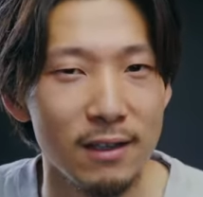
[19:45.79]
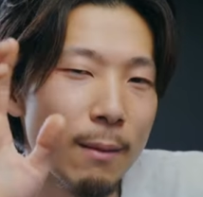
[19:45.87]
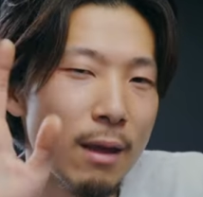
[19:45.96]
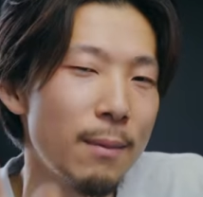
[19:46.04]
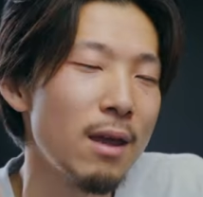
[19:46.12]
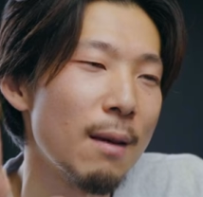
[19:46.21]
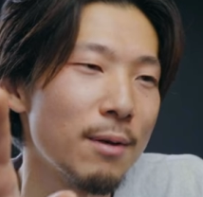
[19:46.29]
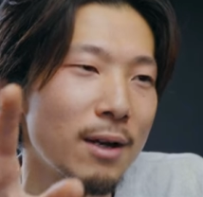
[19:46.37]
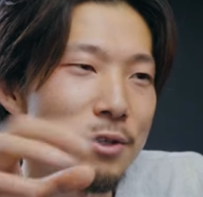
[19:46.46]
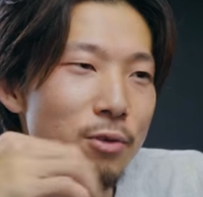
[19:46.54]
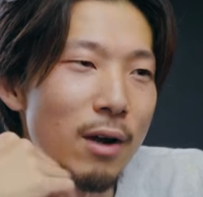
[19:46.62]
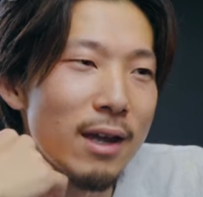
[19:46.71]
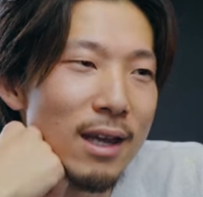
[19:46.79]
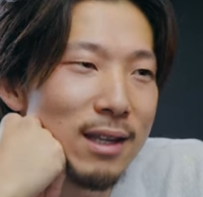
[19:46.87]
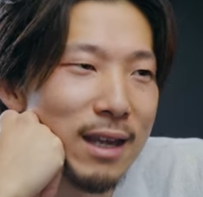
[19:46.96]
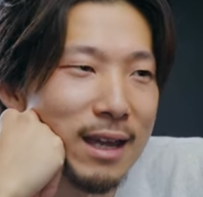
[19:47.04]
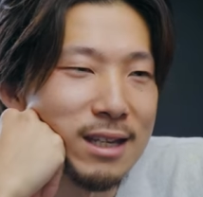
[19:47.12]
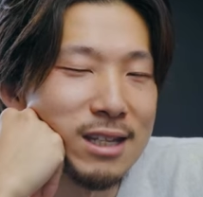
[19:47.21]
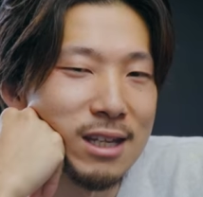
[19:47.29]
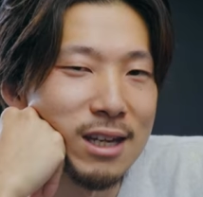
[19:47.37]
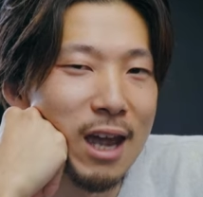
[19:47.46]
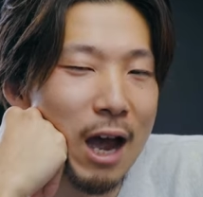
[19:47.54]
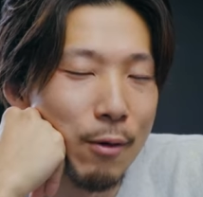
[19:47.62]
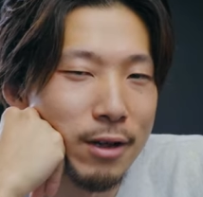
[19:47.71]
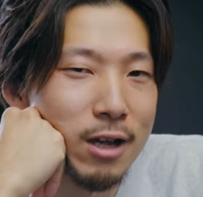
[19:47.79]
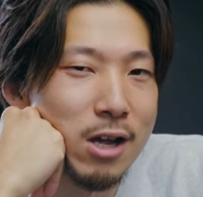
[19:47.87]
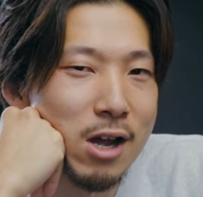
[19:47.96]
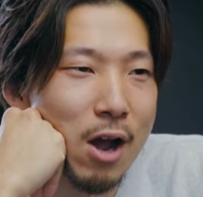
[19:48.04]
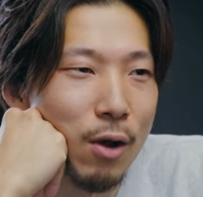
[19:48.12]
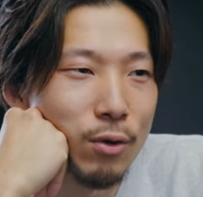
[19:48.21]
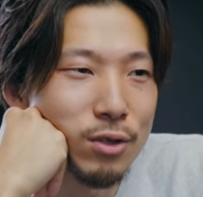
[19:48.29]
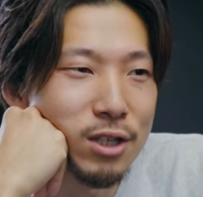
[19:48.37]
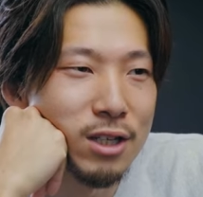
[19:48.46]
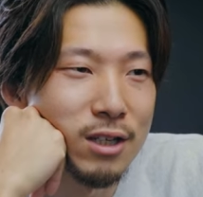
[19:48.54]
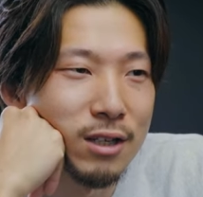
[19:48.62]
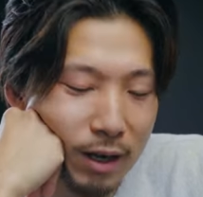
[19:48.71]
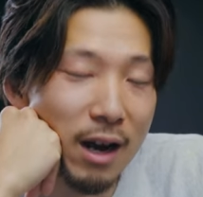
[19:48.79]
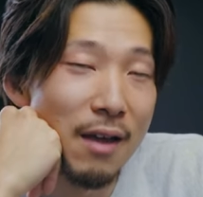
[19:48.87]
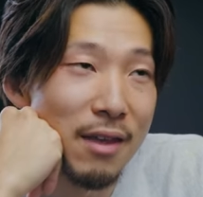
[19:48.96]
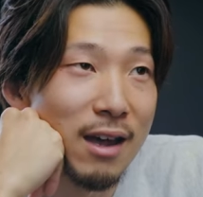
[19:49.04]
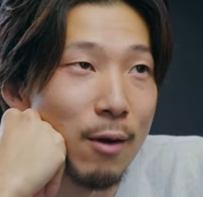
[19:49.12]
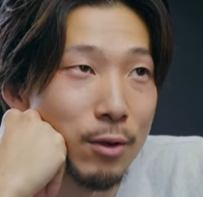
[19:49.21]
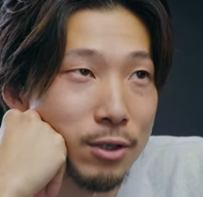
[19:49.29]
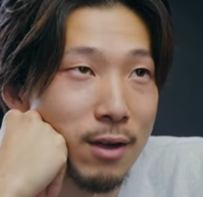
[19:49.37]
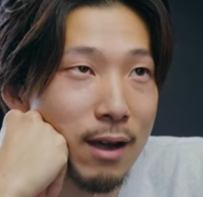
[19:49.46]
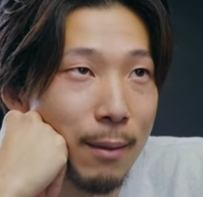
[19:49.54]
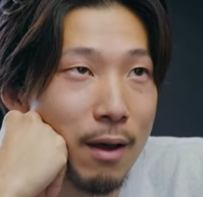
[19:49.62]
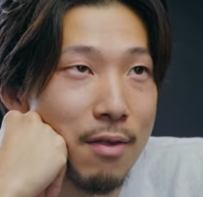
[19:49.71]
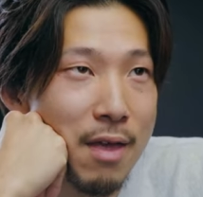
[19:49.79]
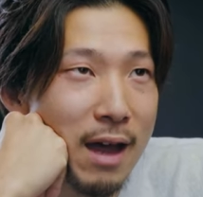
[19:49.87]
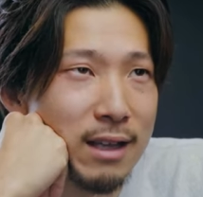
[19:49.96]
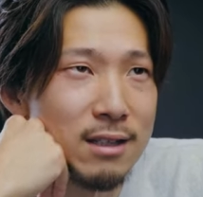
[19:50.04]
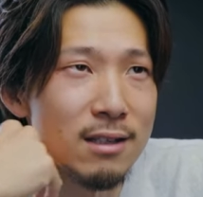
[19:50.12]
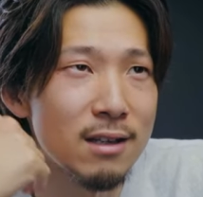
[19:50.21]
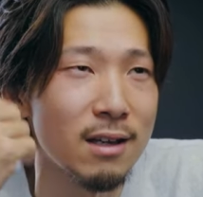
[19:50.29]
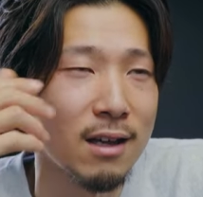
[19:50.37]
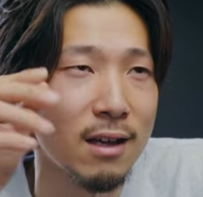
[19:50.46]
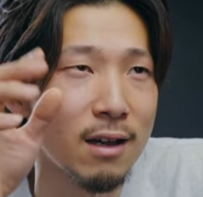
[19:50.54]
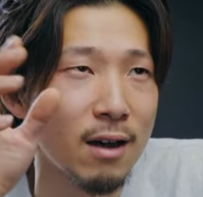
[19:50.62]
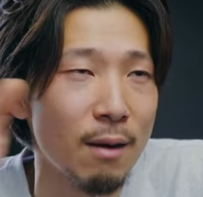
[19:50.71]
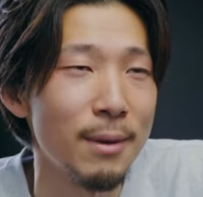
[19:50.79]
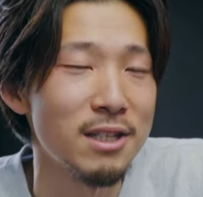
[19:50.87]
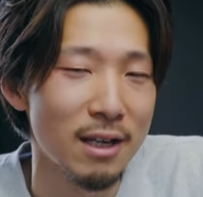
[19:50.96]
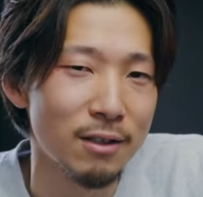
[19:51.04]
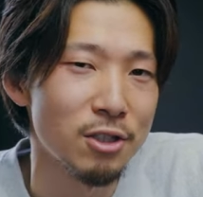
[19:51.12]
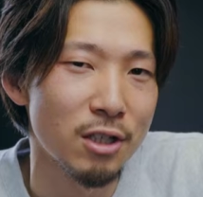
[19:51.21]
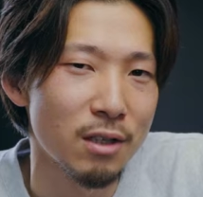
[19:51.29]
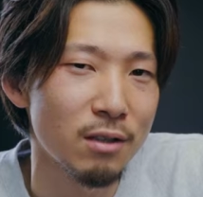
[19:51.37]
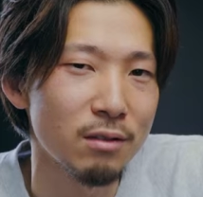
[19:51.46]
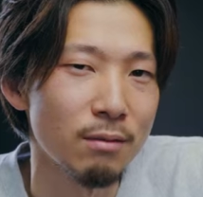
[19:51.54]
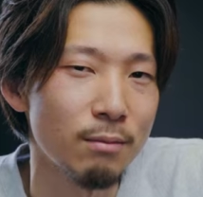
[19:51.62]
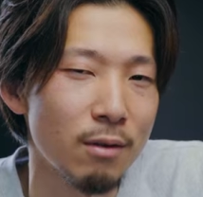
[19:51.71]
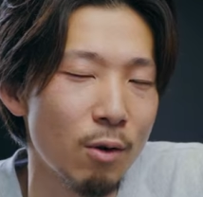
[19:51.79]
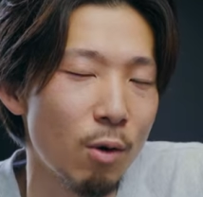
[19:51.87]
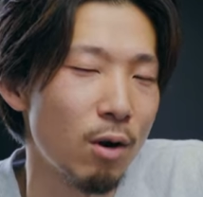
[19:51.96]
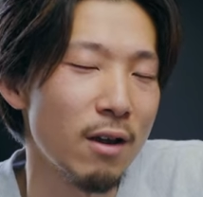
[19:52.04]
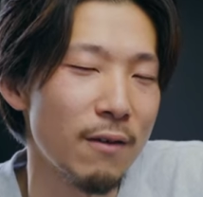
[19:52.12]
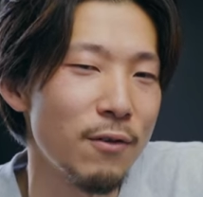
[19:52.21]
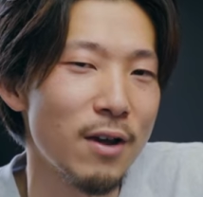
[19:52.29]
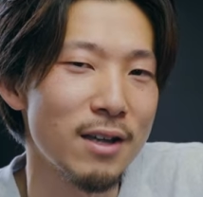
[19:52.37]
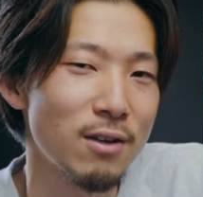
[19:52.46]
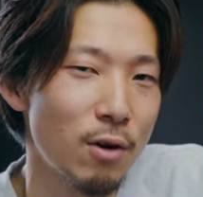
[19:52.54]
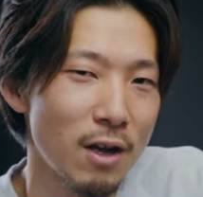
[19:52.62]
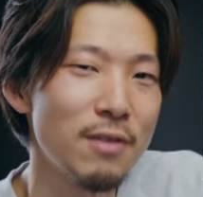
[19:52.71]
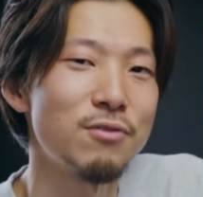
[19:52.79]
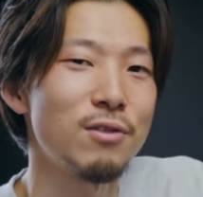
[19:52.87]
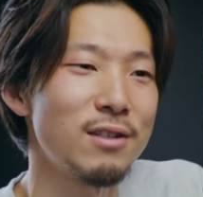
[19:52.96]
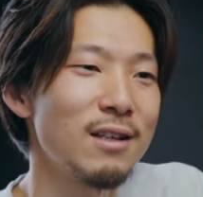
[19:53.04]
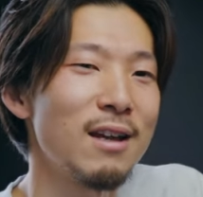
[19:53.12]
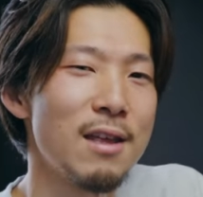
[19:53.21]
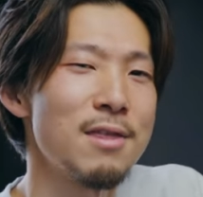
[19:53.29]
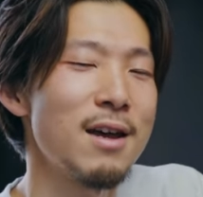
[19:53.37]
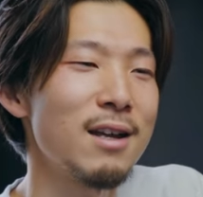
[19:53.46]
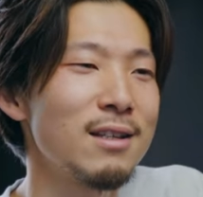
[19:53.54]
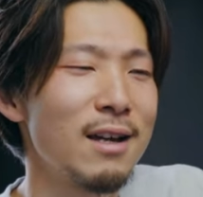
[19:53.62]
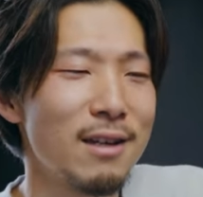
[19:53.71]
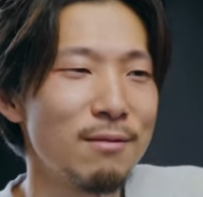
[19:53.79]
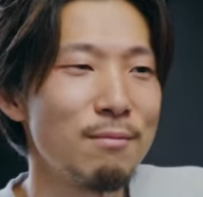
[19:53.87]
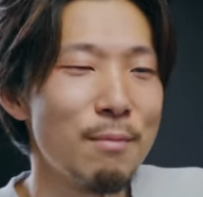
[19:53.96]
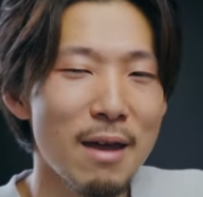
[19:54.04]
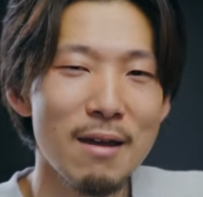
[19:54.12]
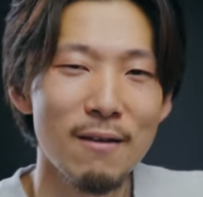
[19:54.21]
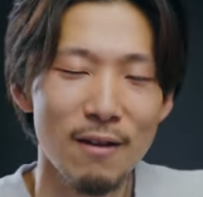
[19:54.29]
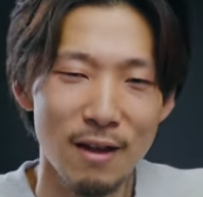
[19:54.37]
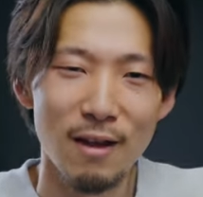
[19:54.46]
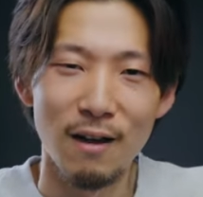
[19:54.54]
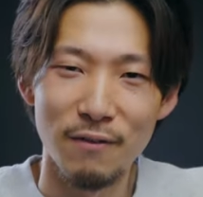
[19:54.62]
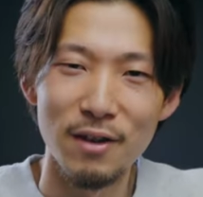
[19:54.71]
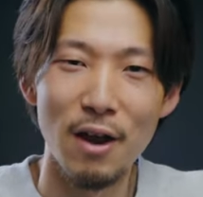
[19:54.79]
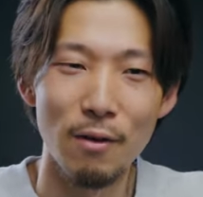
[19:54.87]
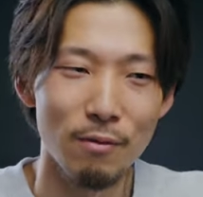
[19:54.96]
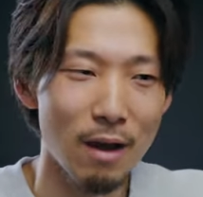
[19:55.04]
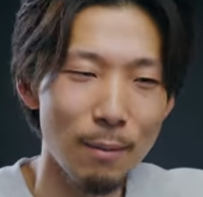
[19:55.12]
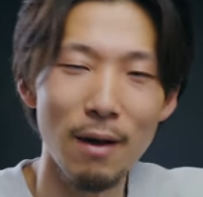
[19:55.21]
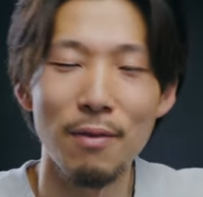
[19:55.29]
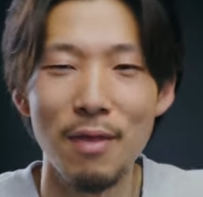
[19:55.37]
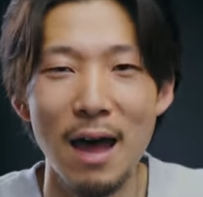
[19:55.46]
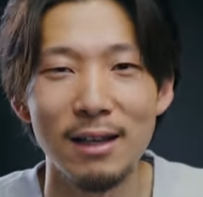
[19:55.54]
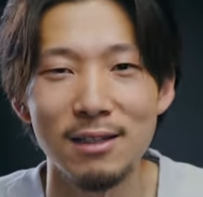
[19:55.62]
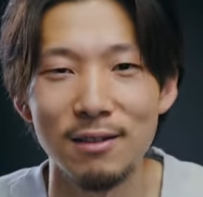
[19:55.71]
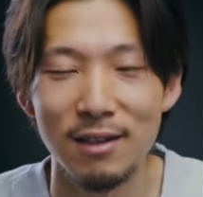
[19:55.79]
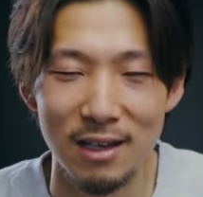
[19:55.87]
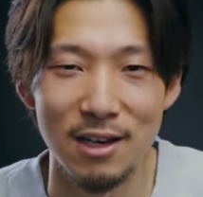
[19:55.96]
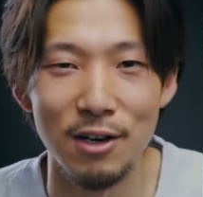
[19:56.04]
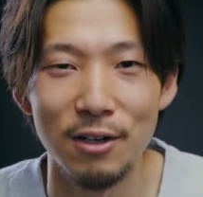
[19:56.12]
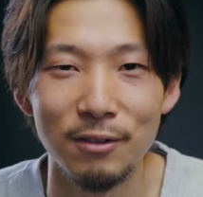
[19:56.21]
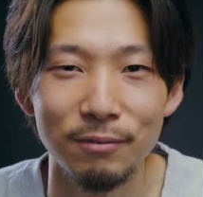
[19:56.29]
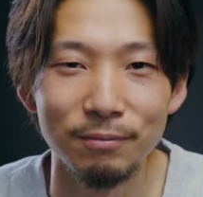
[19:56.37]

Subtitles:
Maybe I'm gonna try it and see how it goes. goes, and I think I will talk about that on my second channel. Or if you guys are interested in that, I can make a video about that here.